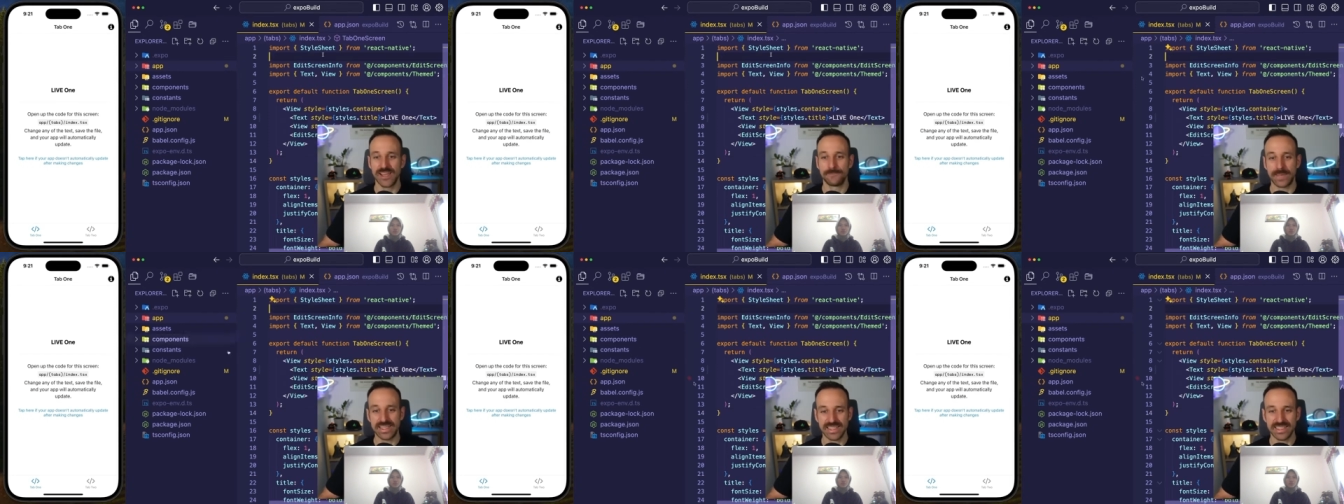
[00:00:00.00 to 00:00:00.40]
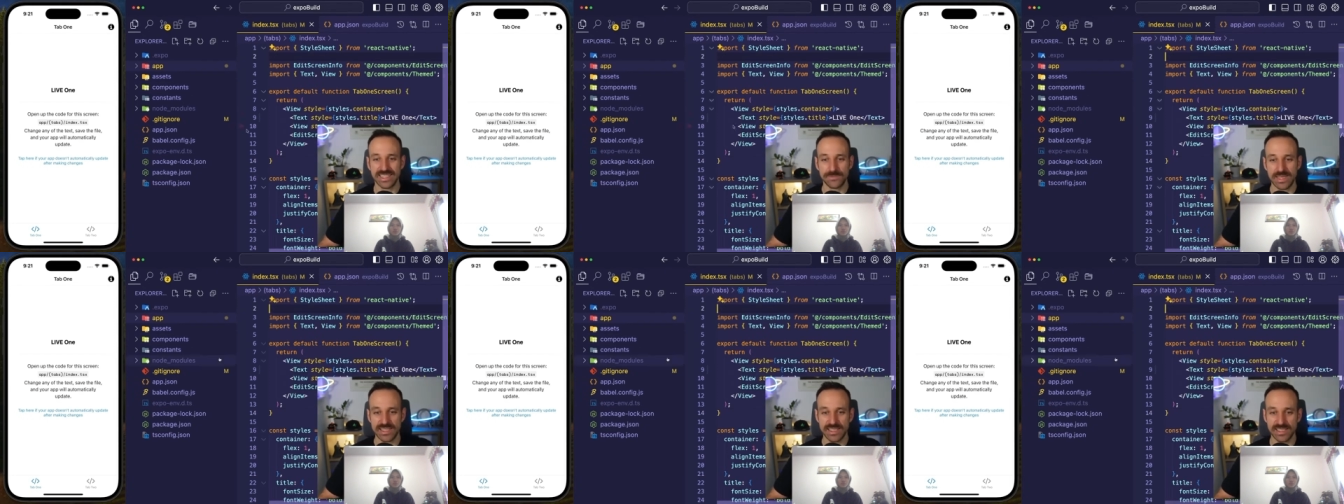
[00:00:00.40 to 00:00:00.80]
basically
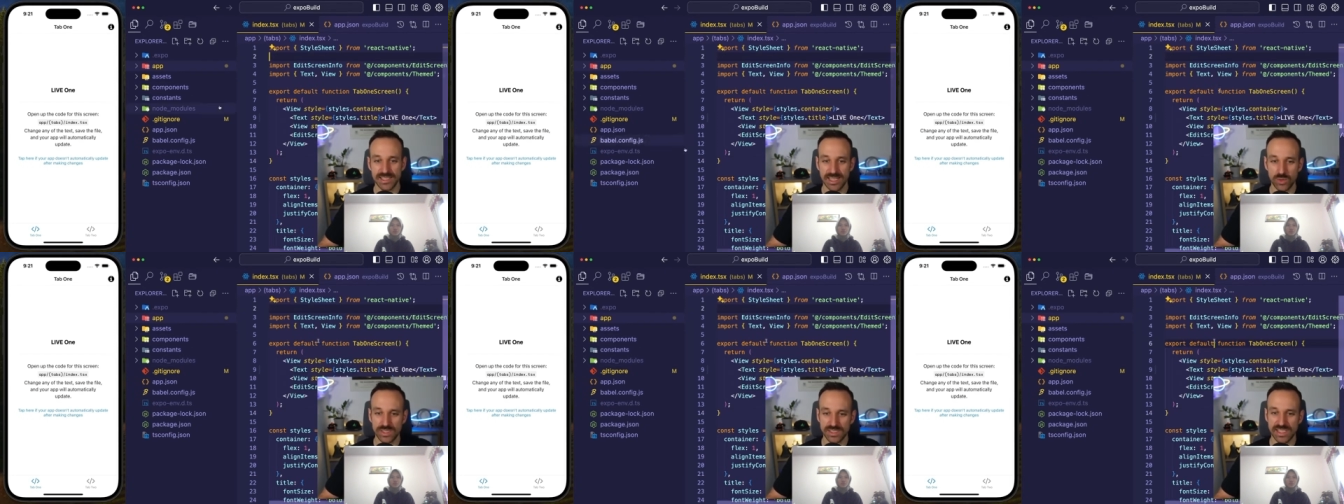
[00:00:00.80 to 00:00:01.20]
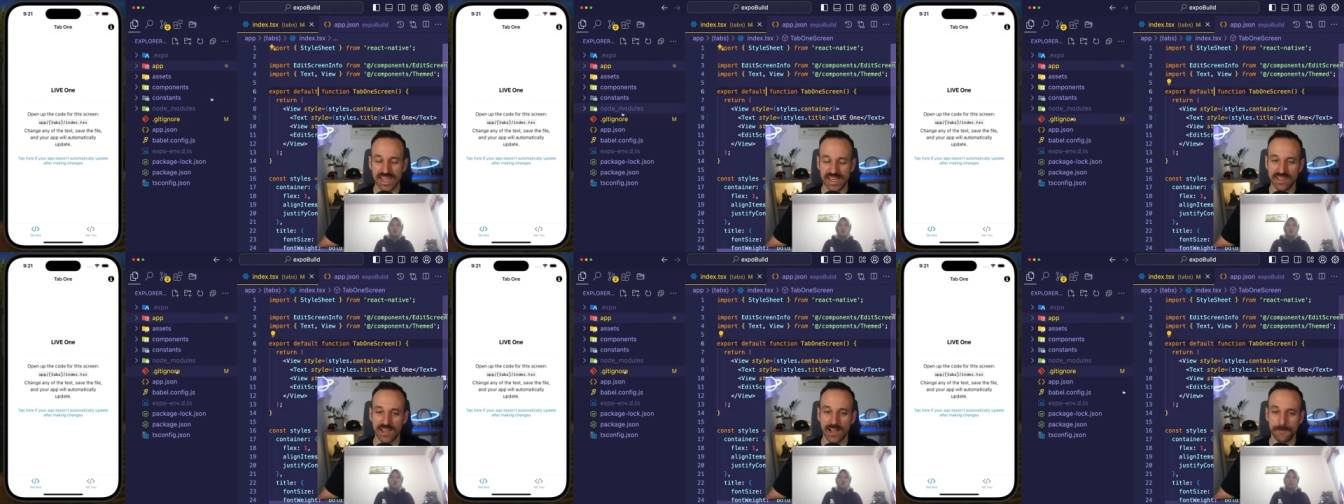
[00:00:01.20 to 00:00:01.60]
means it will
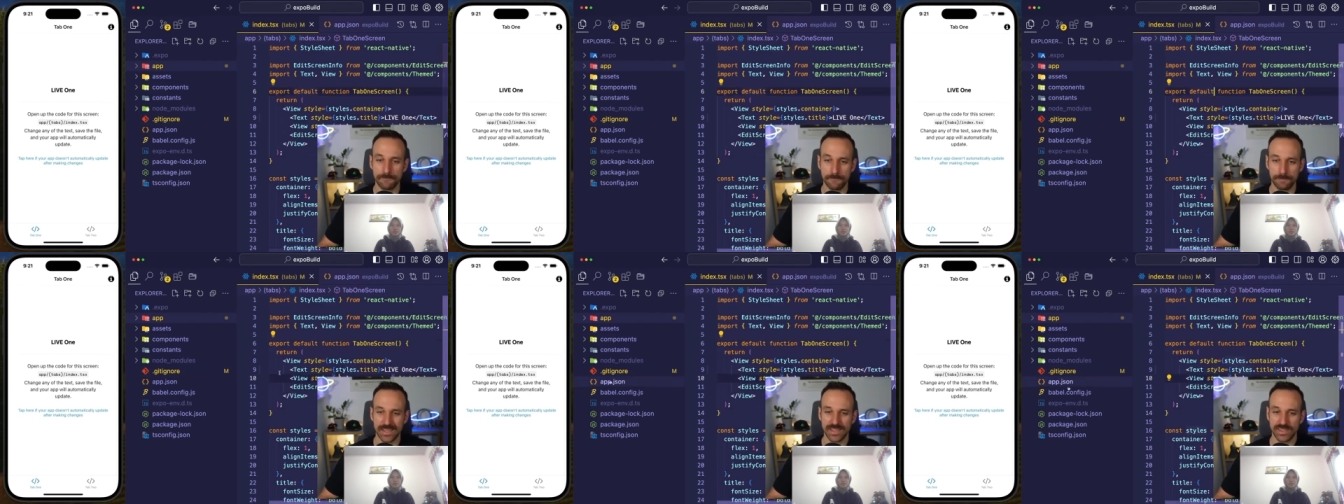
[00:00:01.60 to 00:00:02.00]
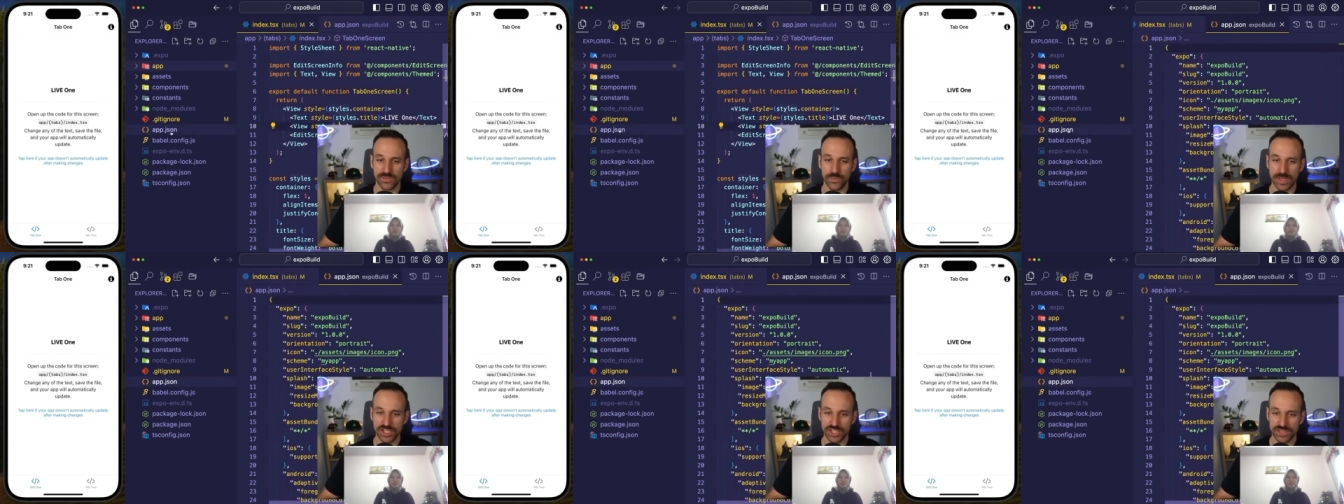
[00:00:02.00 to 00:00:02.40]
take the
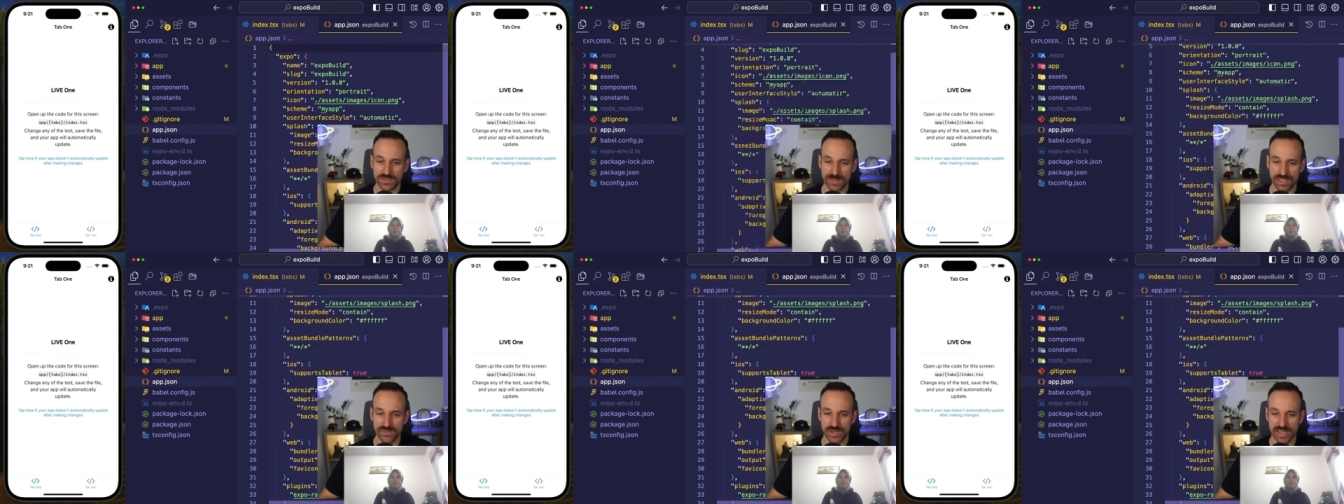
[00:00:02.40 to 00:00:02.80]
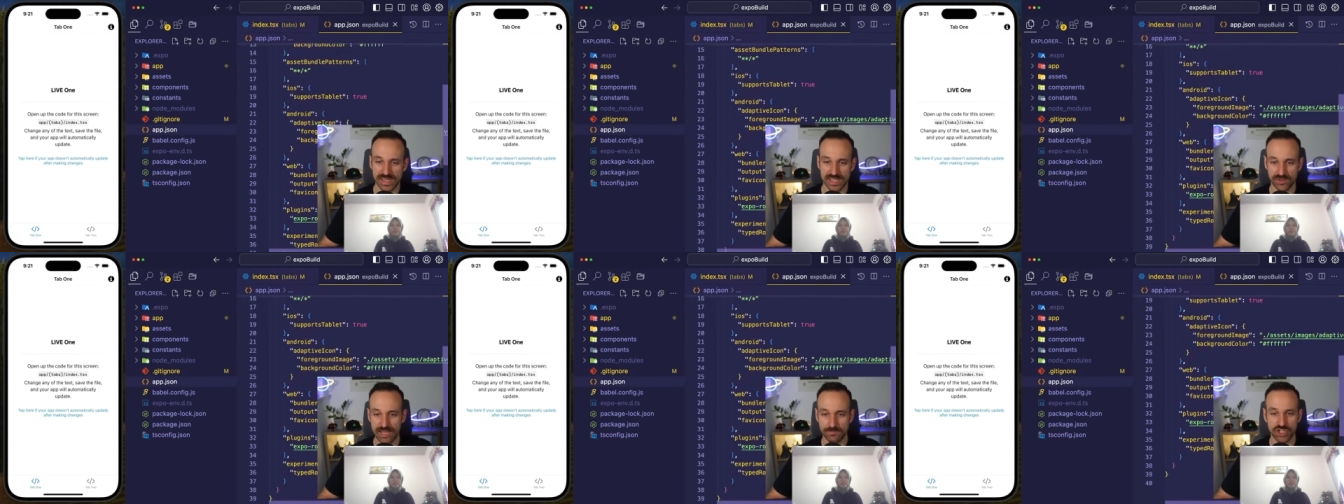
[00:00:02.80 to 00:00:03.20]
information you've specified in
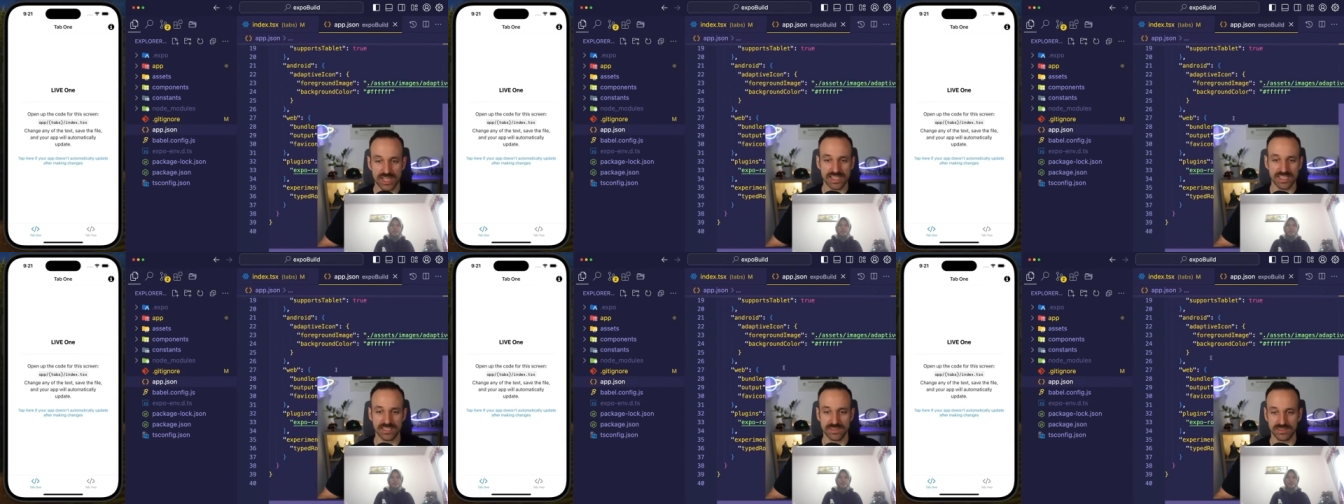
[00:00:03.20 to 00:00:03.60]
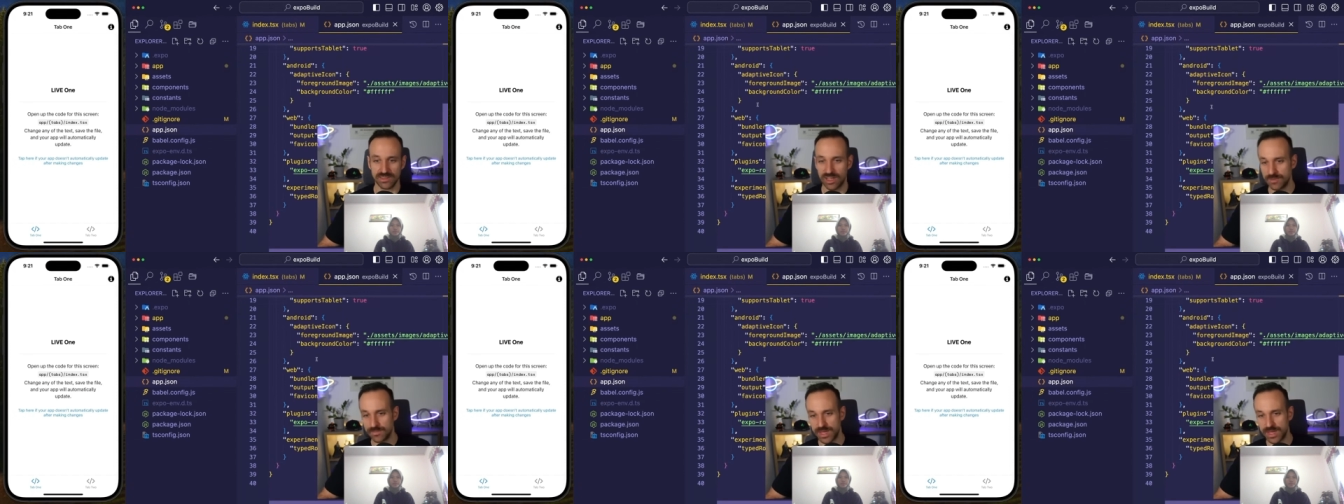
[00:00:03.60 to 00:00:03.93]
your app.json.